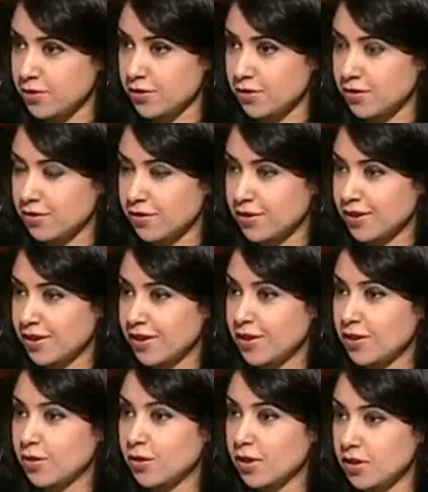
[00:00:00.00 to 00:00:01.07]
a person.
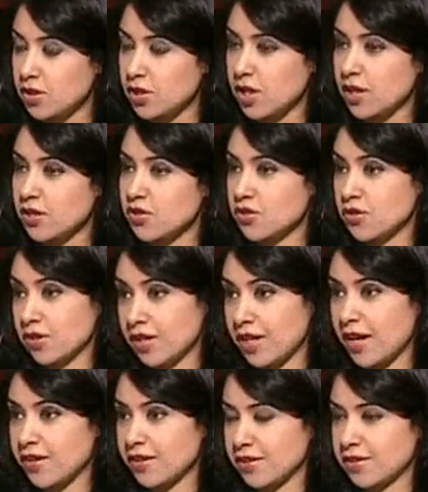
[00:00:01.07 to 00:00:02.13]
You can change their
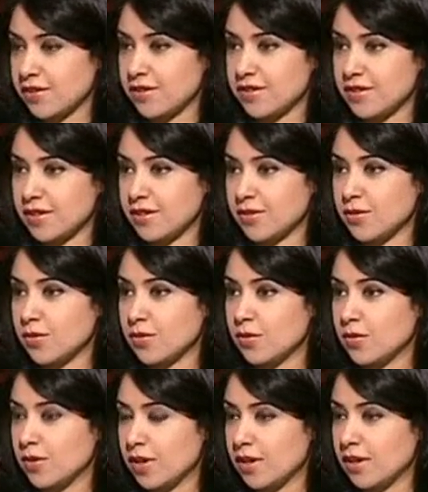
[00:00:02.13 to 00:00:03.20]
characters
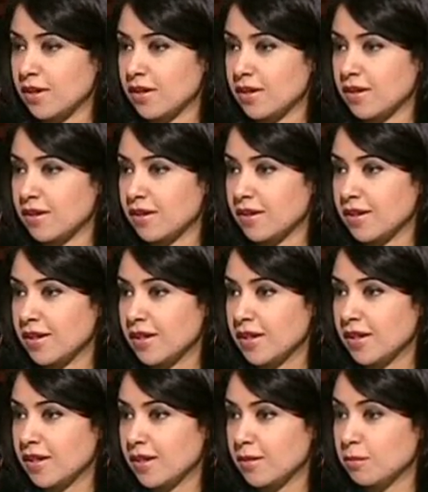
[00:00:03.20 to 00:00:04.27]
into
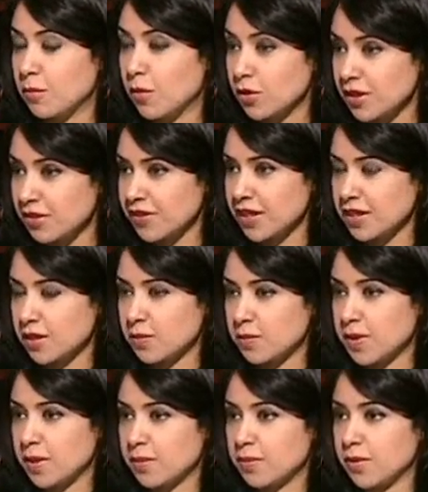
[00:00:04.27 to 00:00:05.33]

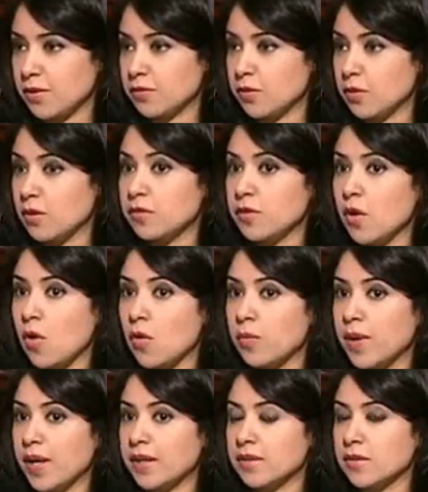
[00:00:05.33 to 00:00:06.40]
motivated people, full of
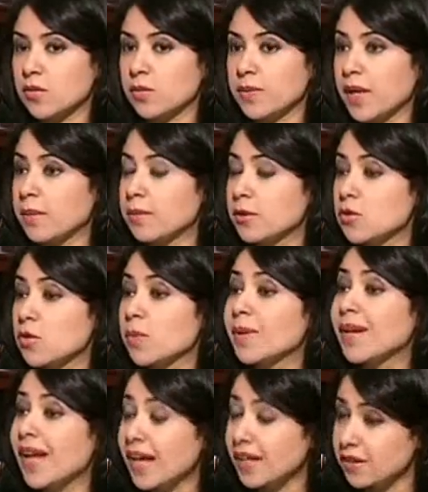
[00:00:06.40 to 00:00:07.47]
hope, and could be able to
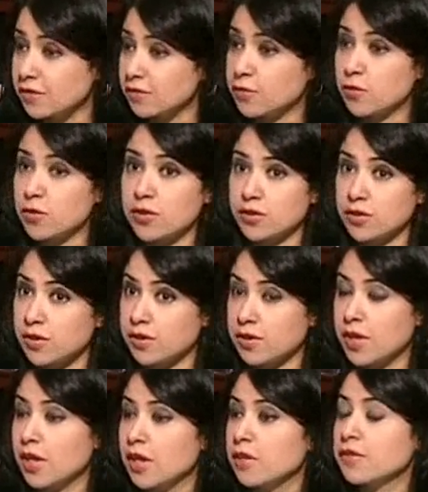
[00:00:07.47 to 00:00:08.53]
plan for
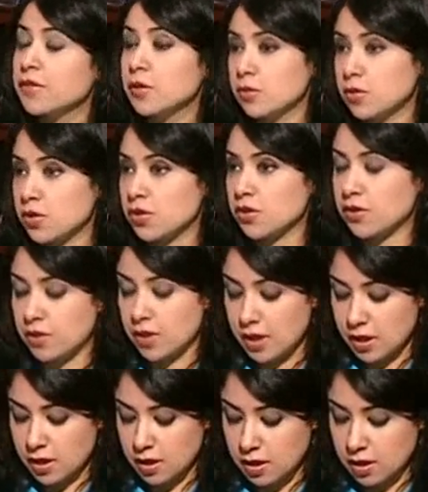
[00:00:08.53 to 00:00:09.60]
their future.